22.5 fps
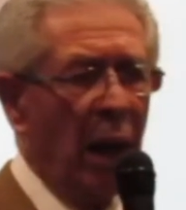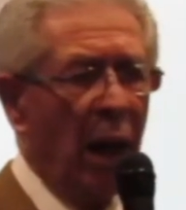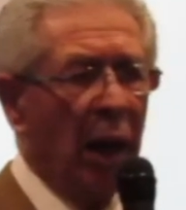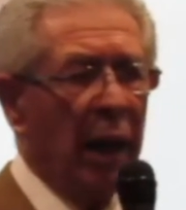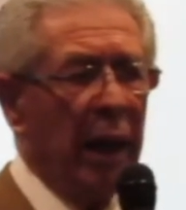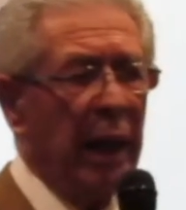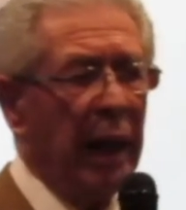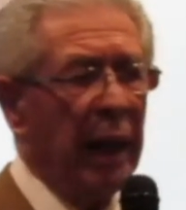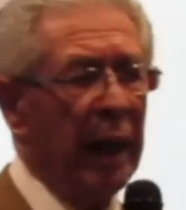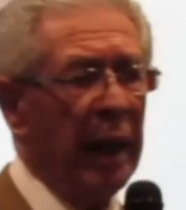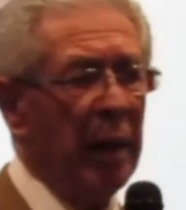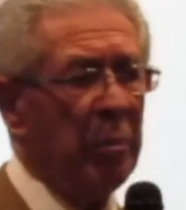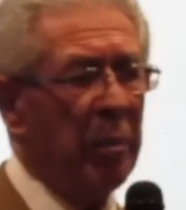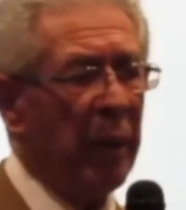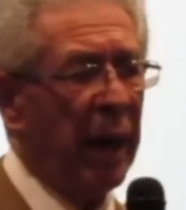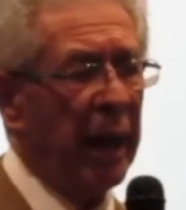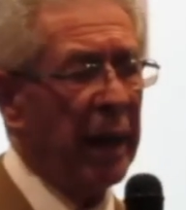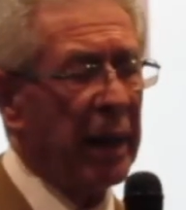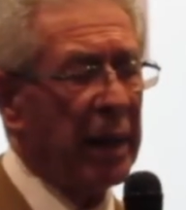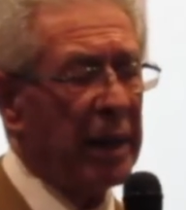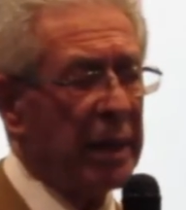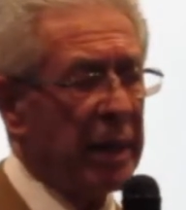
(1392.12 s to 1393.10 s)
Luckily,
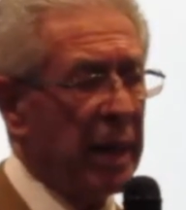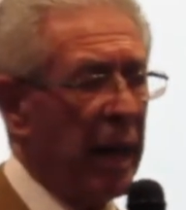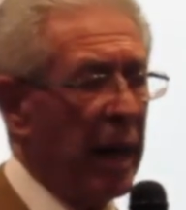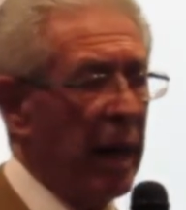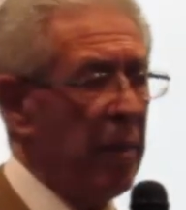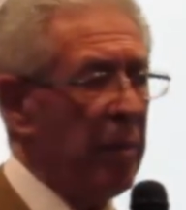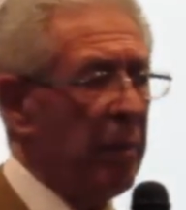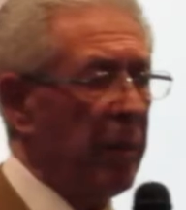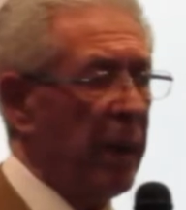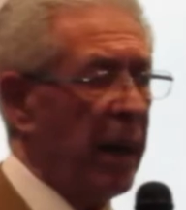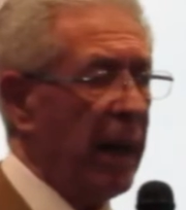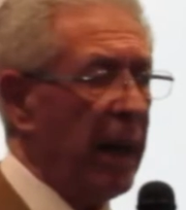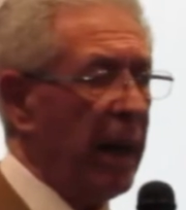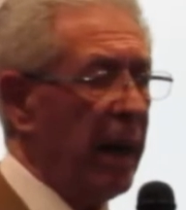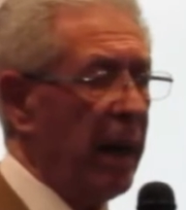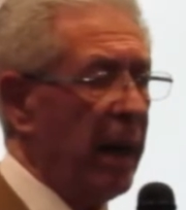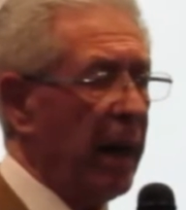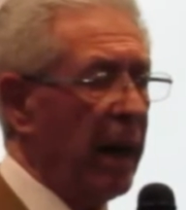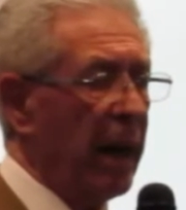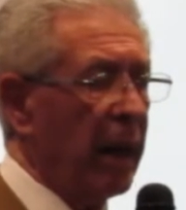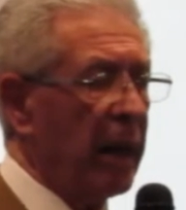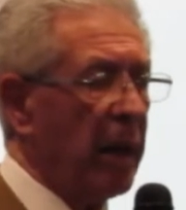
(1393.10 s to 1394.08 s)
by the time, by
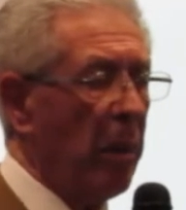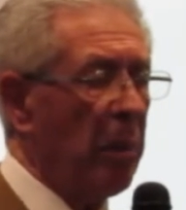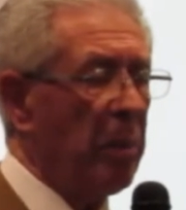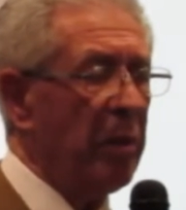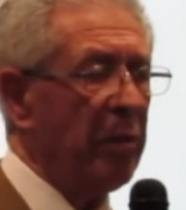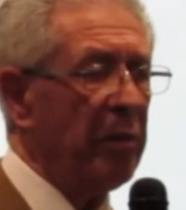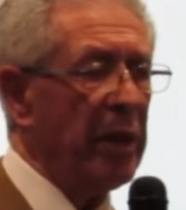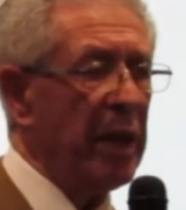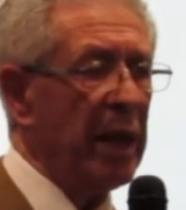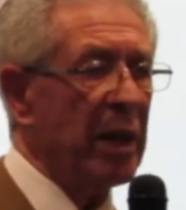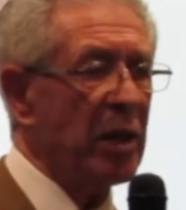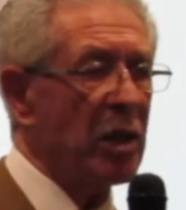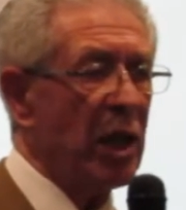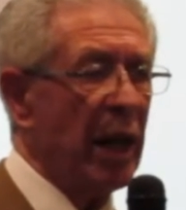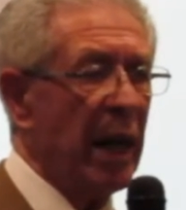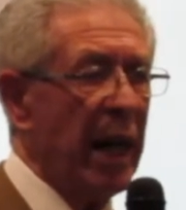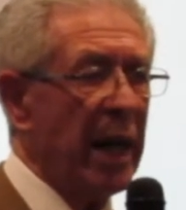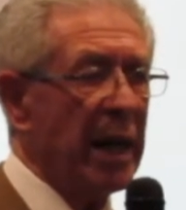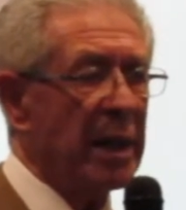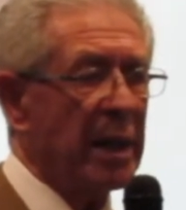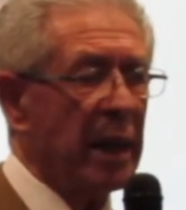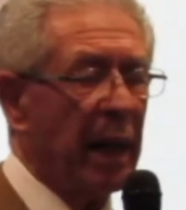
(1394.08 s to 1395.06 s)
a couple of years
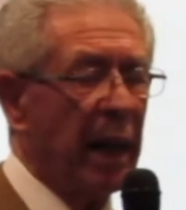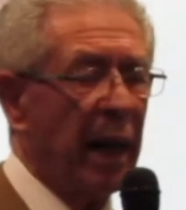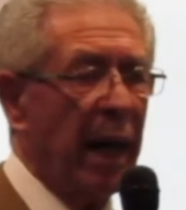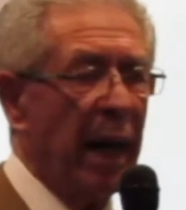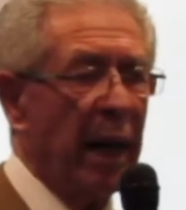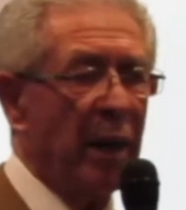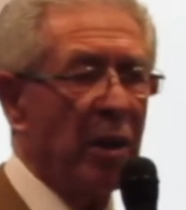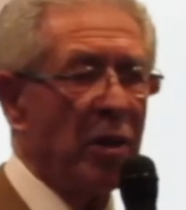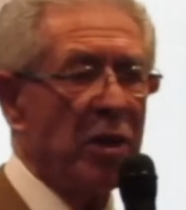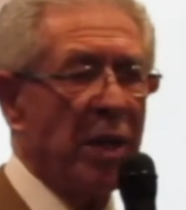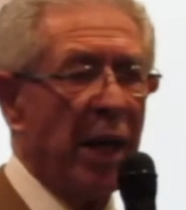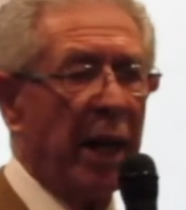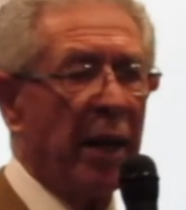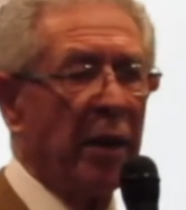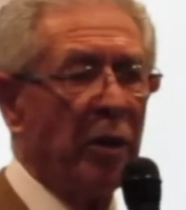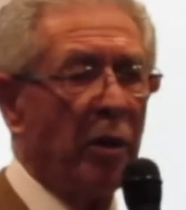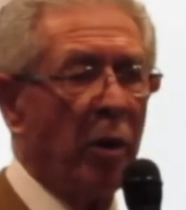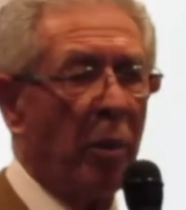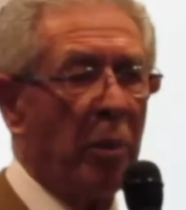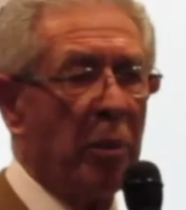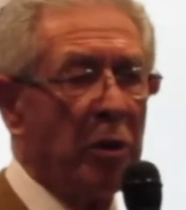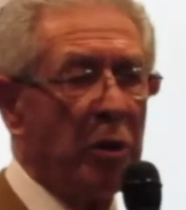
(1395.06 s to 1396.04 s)
later, I had a
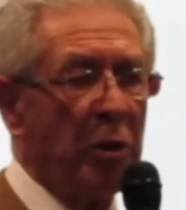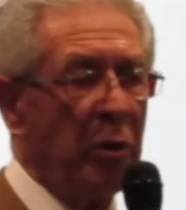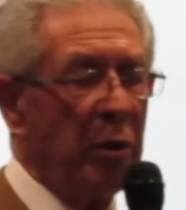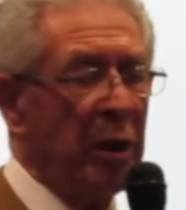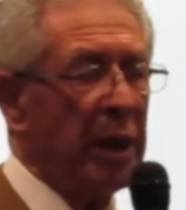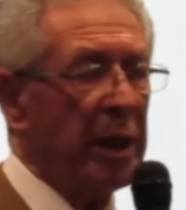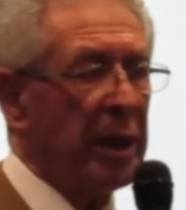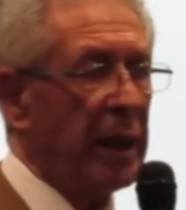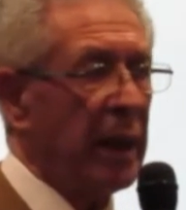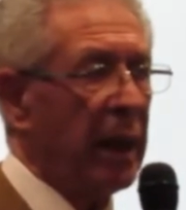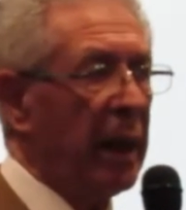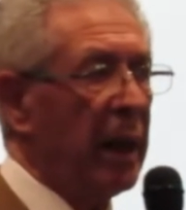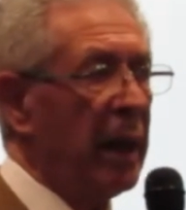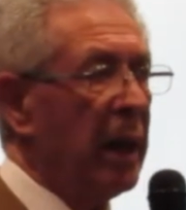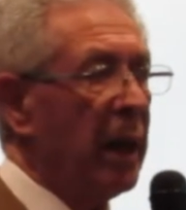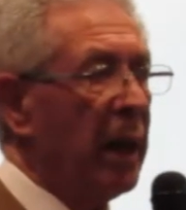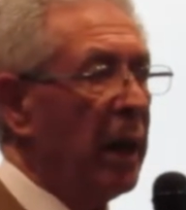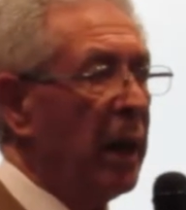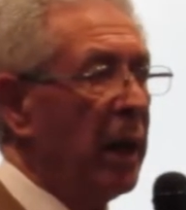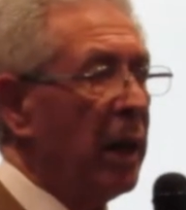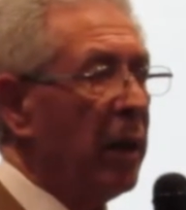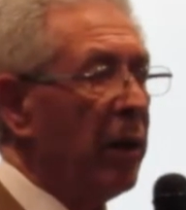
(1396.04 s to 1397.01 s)
second opportunity
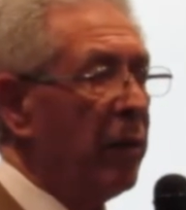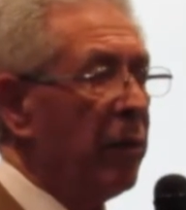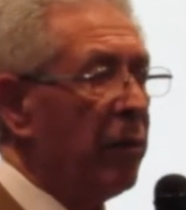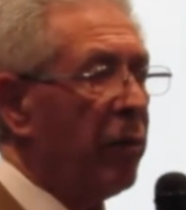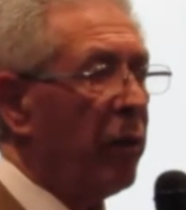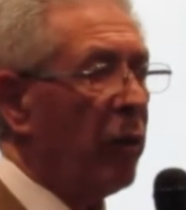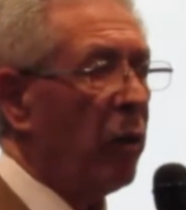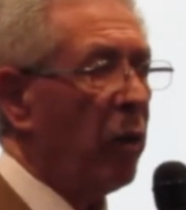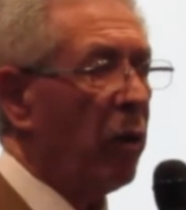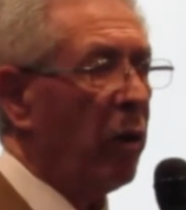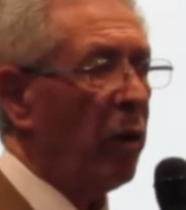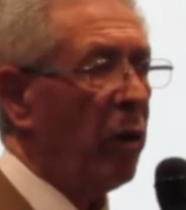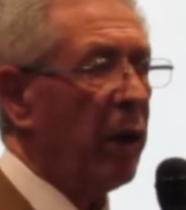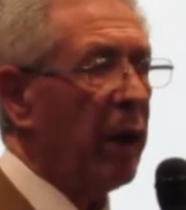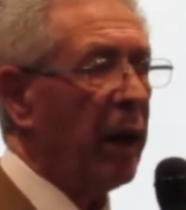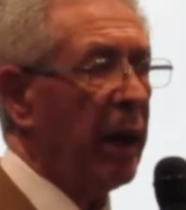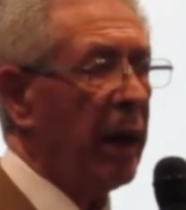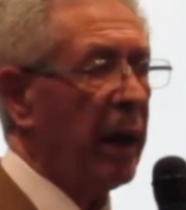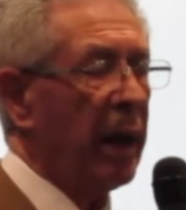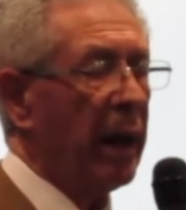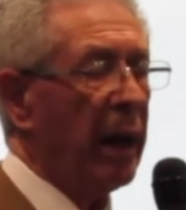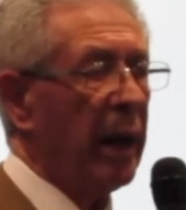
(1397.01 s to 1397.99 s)
for
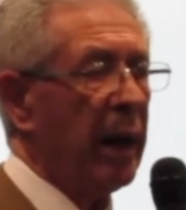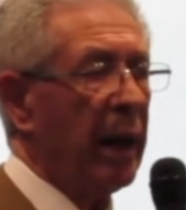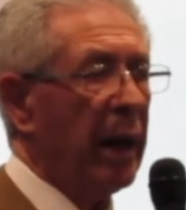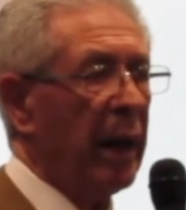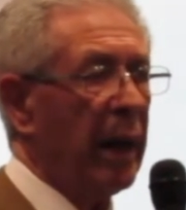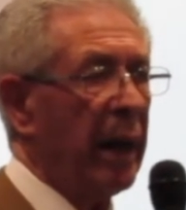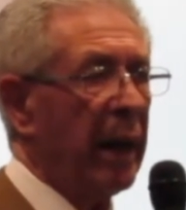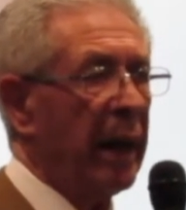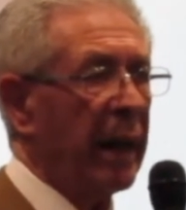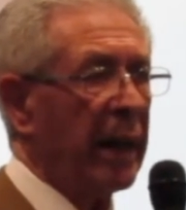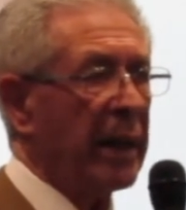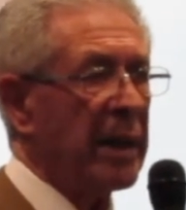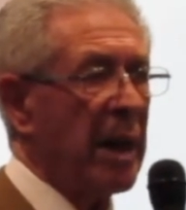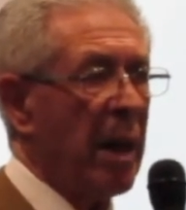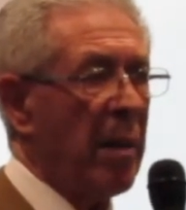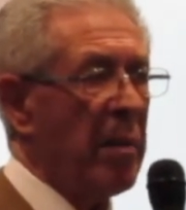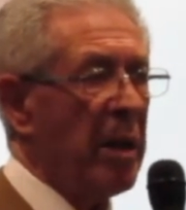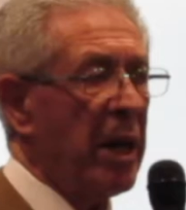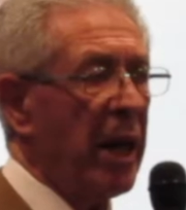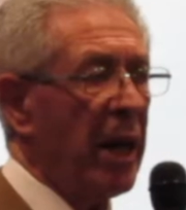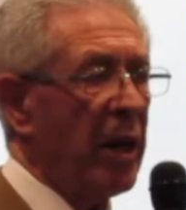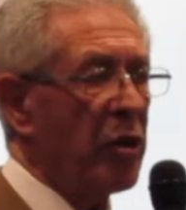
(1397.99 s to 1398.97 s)
uh, an
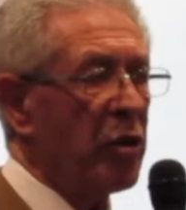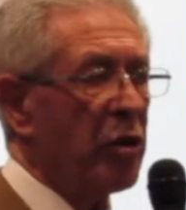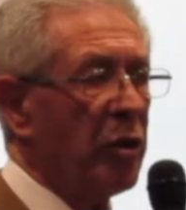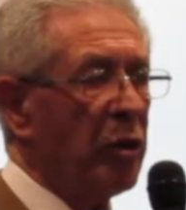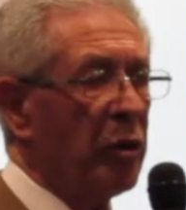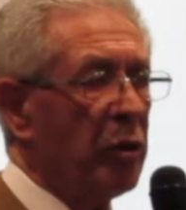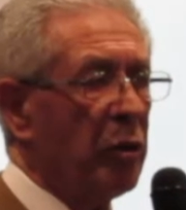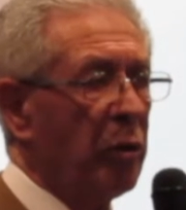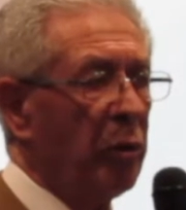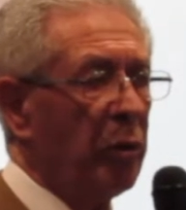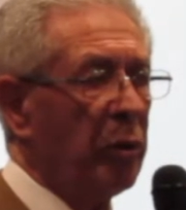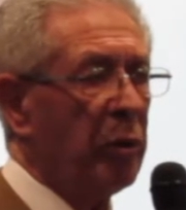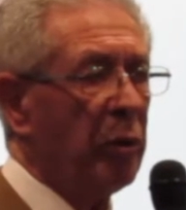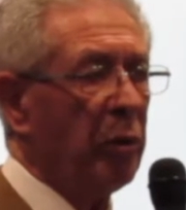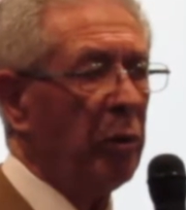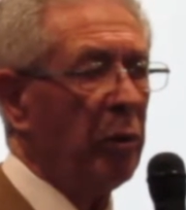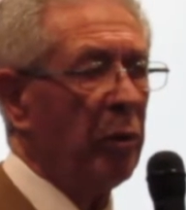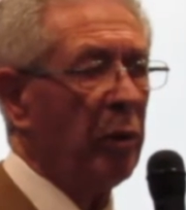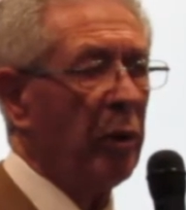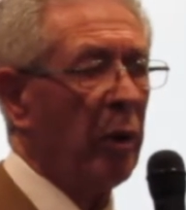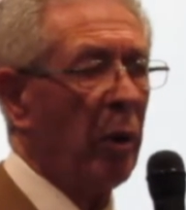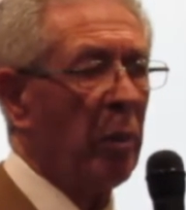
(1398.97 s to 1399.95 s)
examination to,
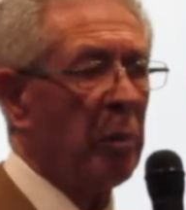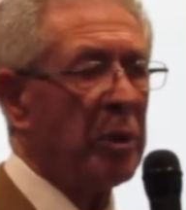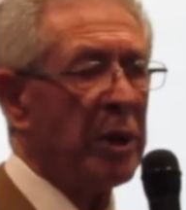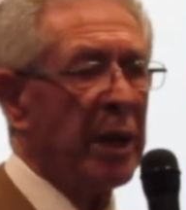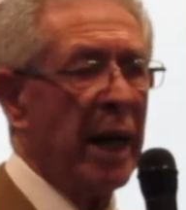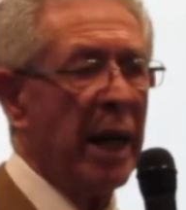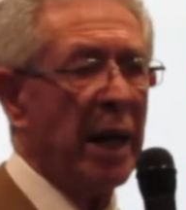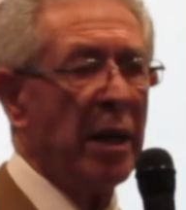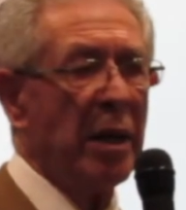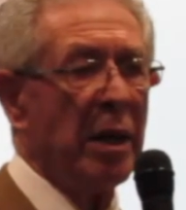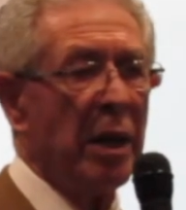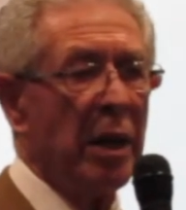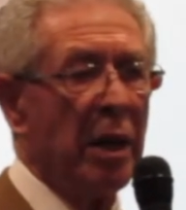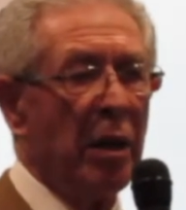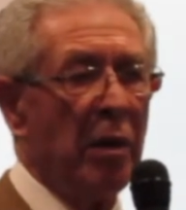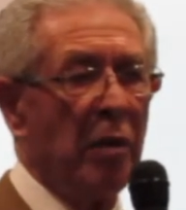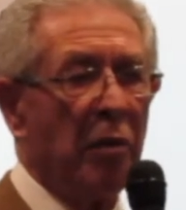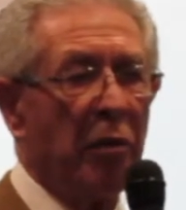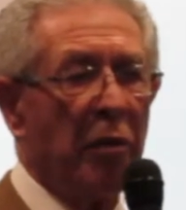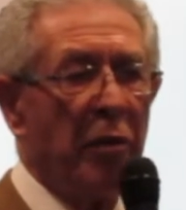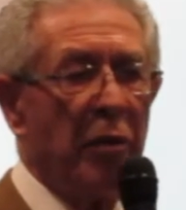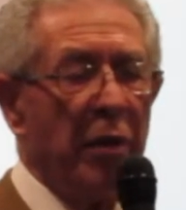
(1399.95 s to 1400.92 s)
to obtain
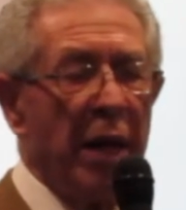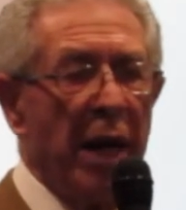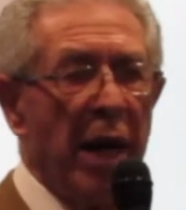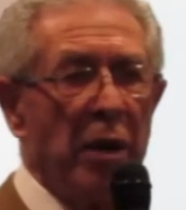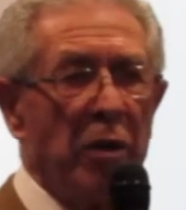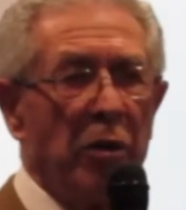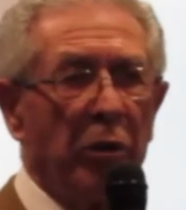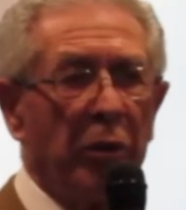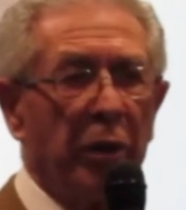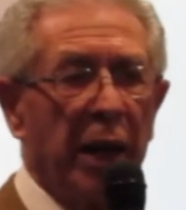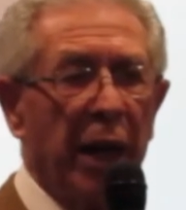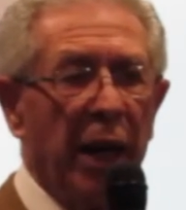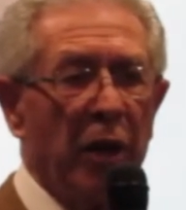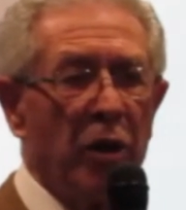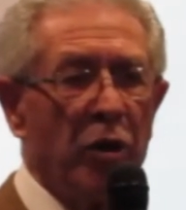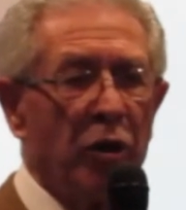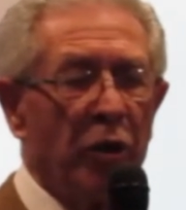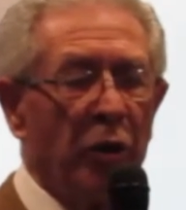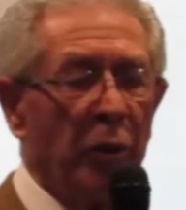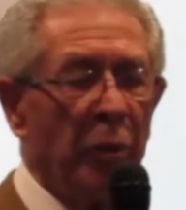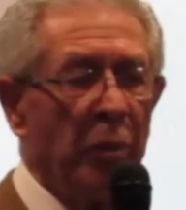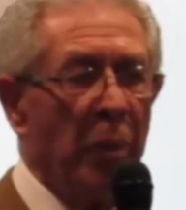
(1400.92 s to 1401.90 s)
free
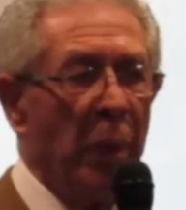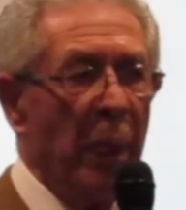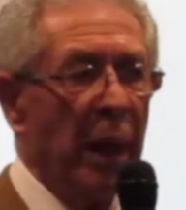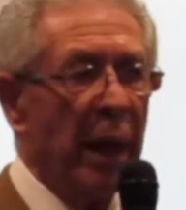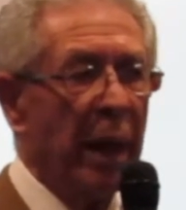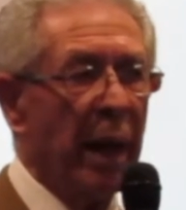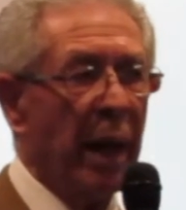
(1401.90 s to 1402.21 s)
education.